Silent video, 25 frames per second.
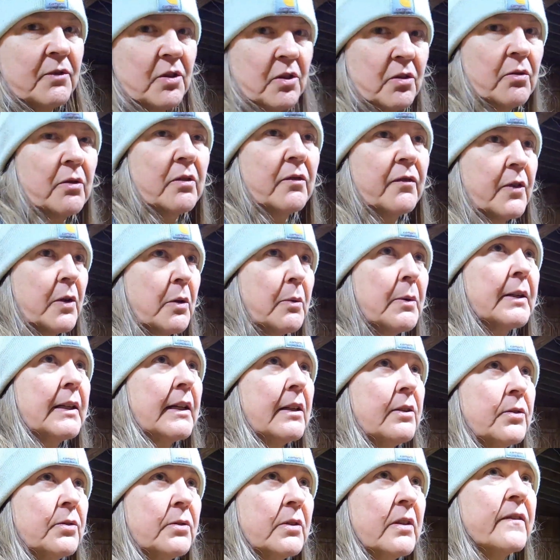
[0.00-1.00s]
going forward,
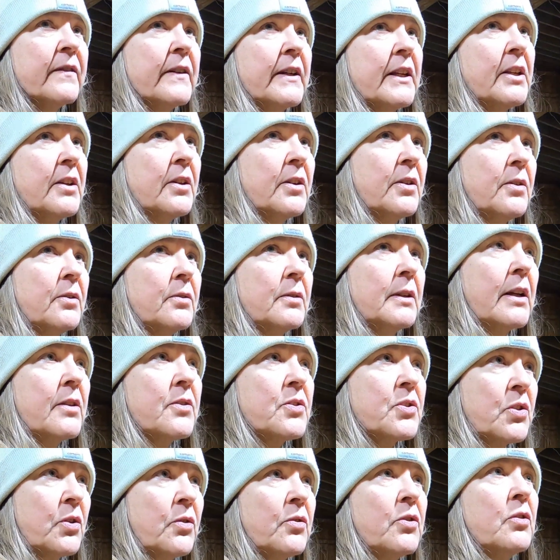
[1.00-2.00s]
I'll do a video and I'll
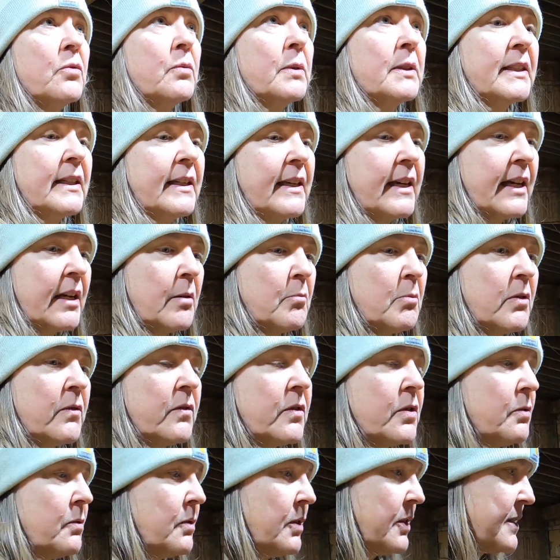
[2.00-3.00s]
show you what the camera
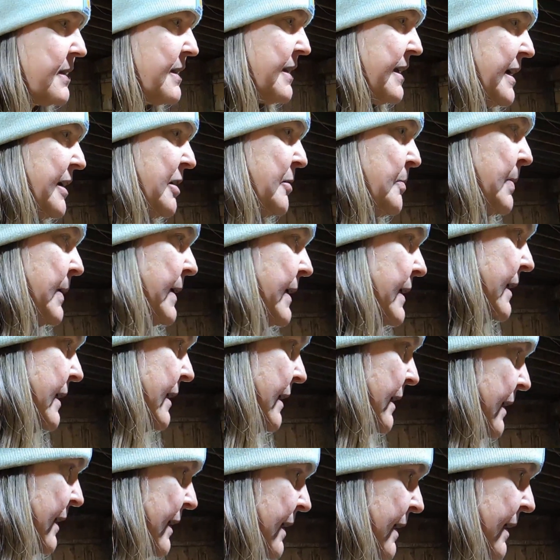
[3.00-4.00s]
view looks like, but
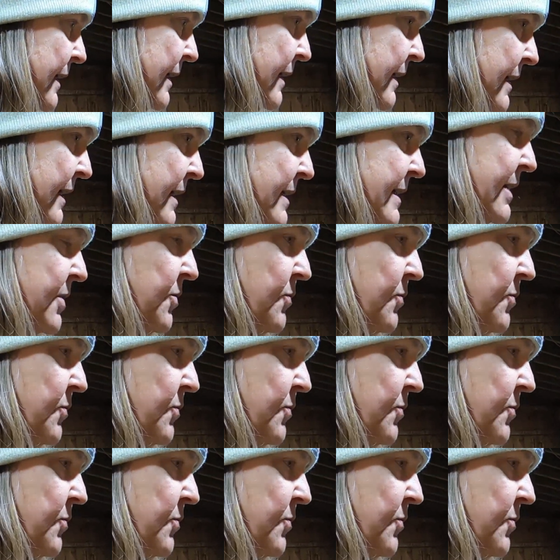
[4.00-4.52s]
it's